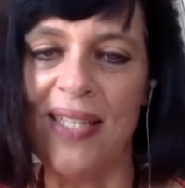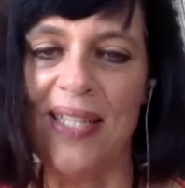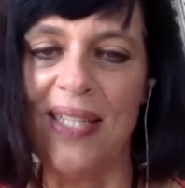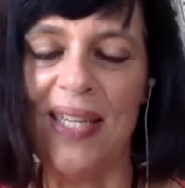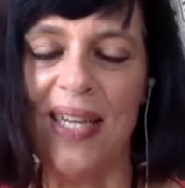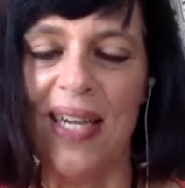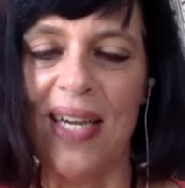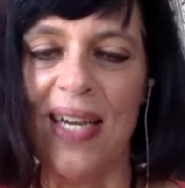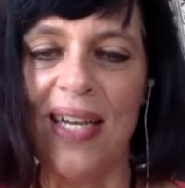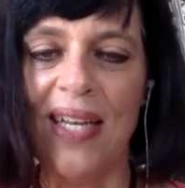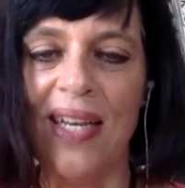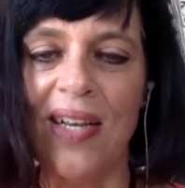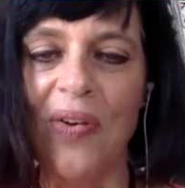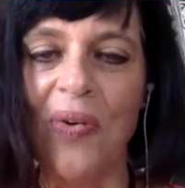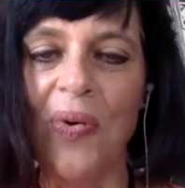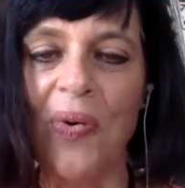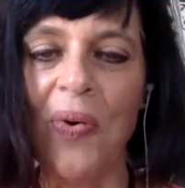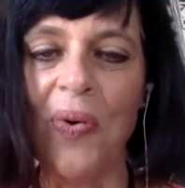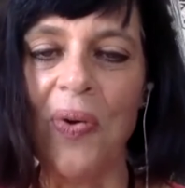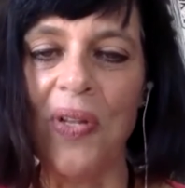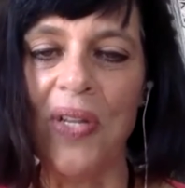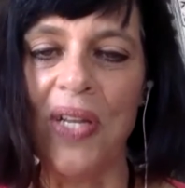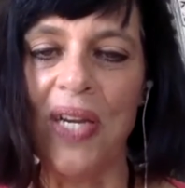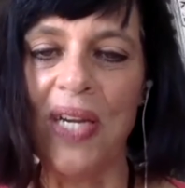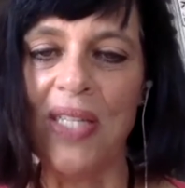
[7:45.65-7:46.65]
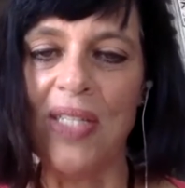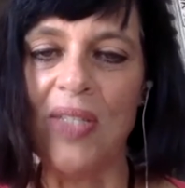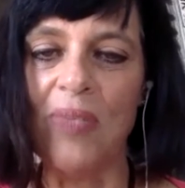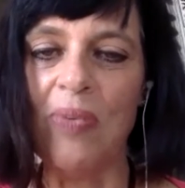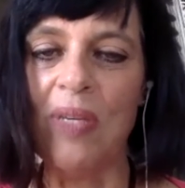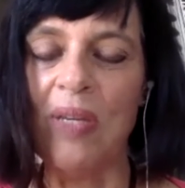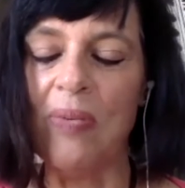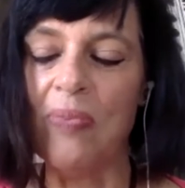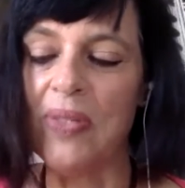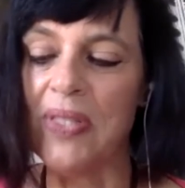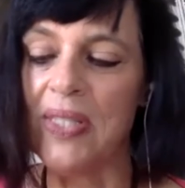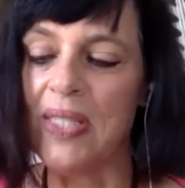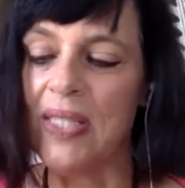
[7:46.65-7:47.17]
to get and hold on to
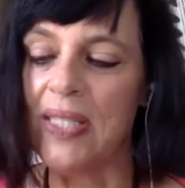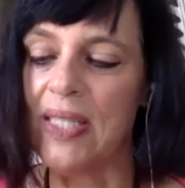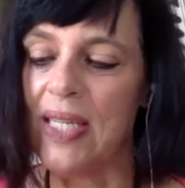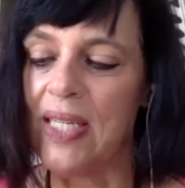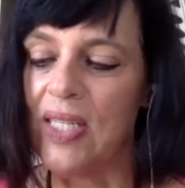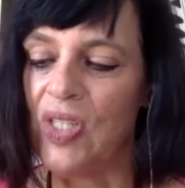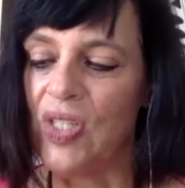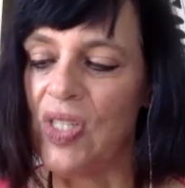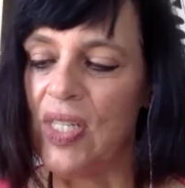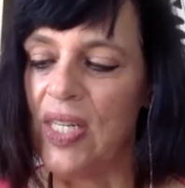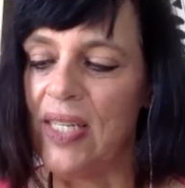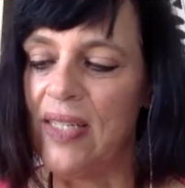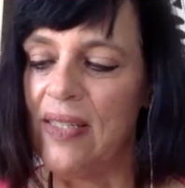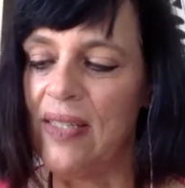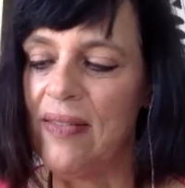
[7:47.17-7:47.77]
people's attention.